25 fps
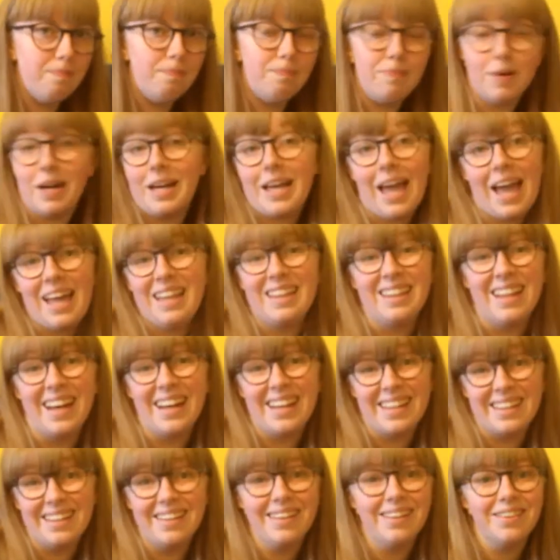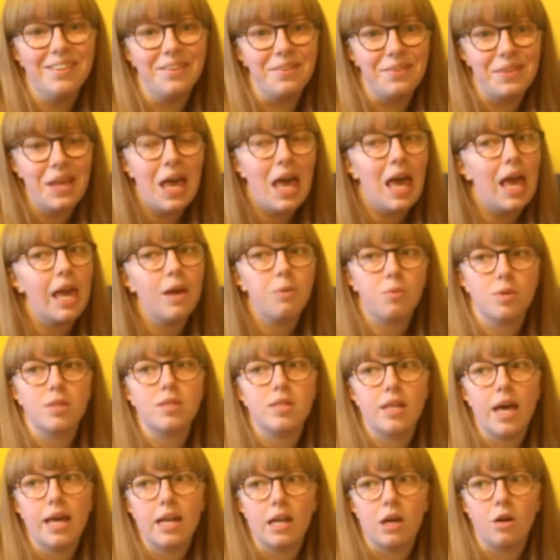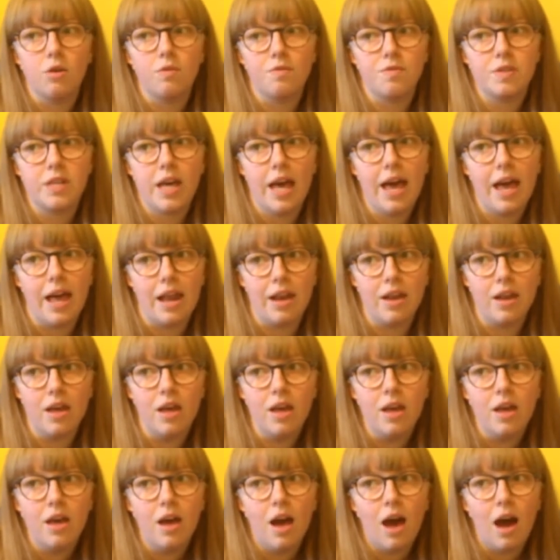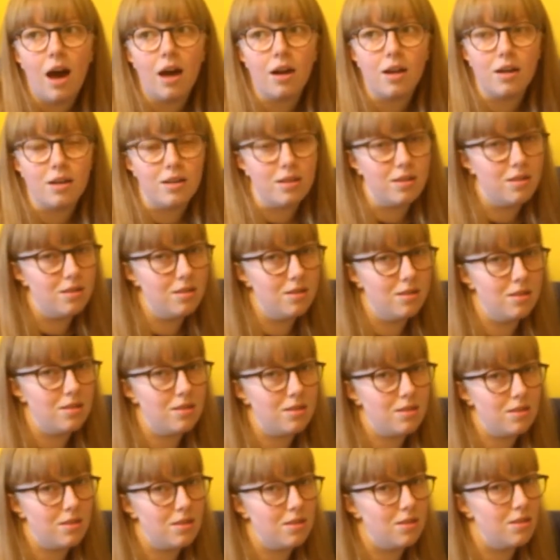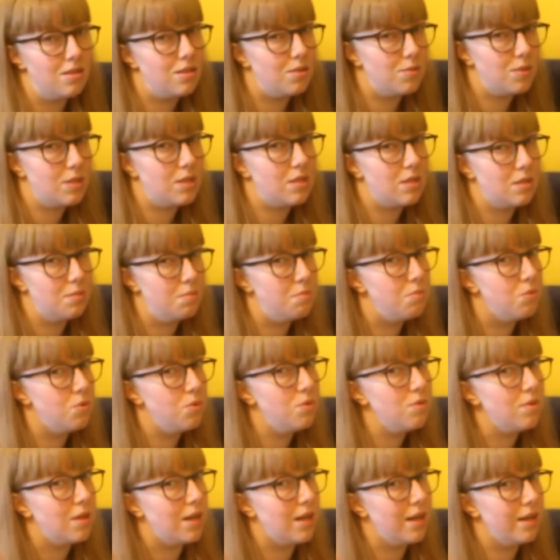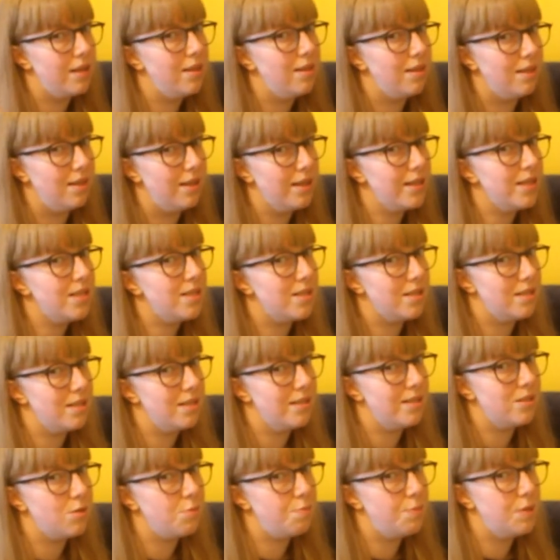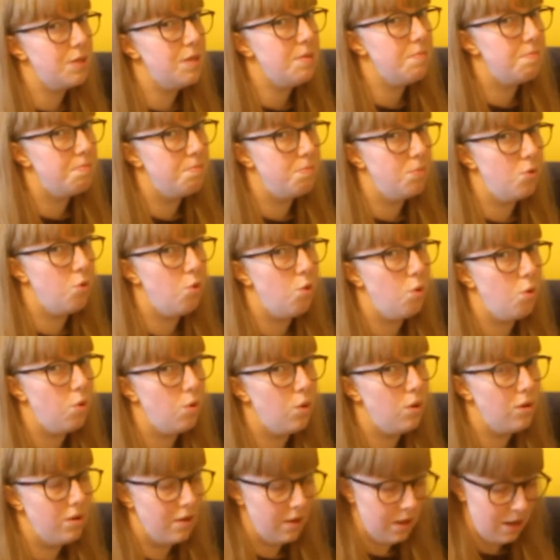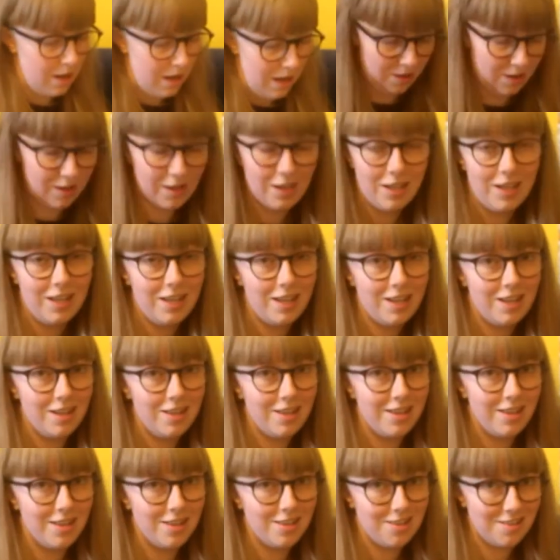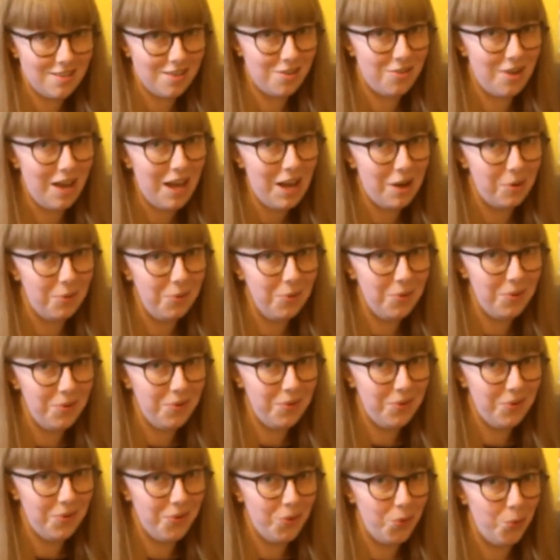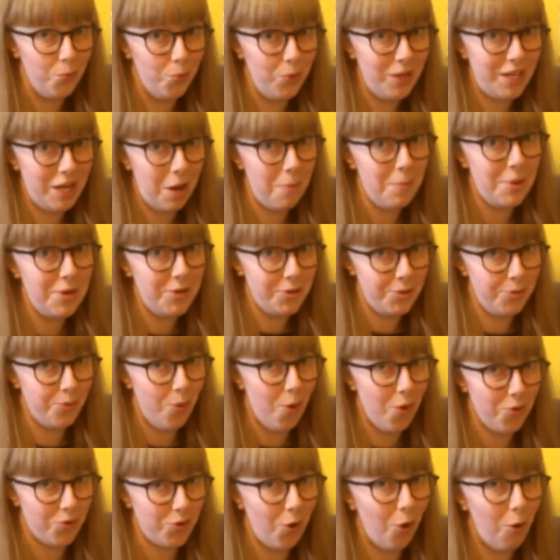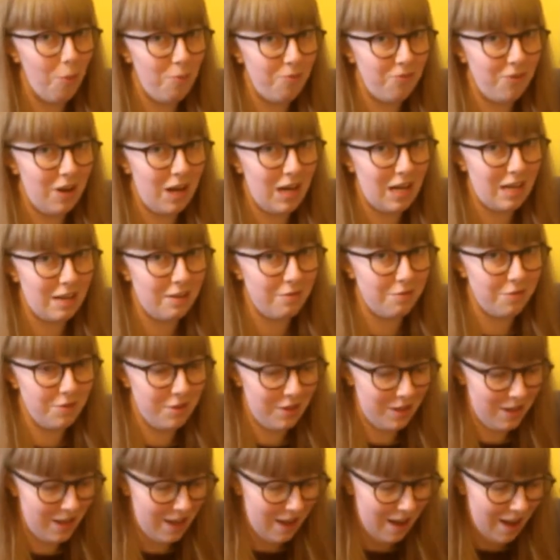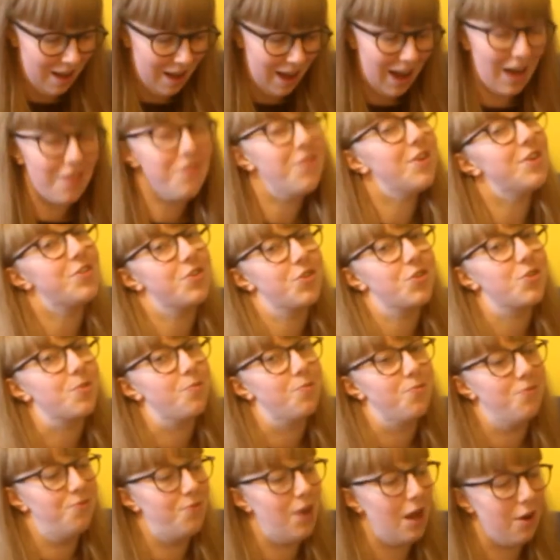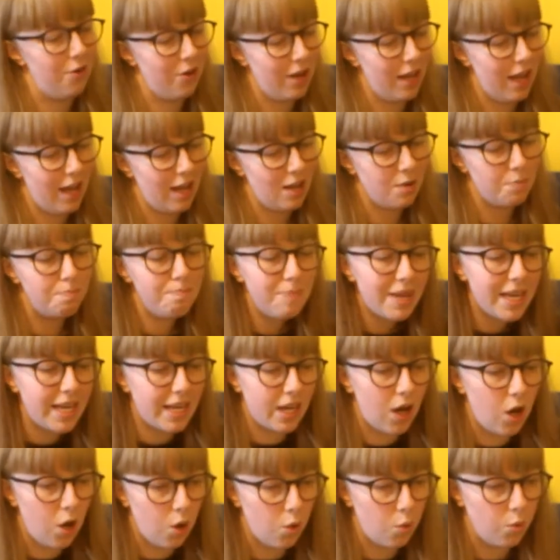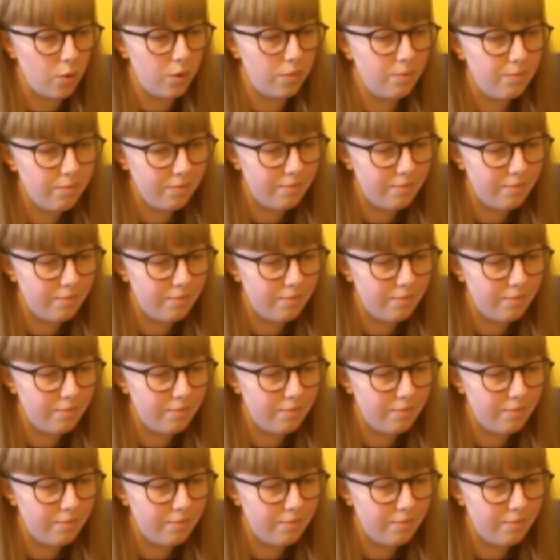But again, like the others, it was 10 out of 10. And there was some more that I liked a little bit more. So now, we come into our top 5. And these are some very... Miko!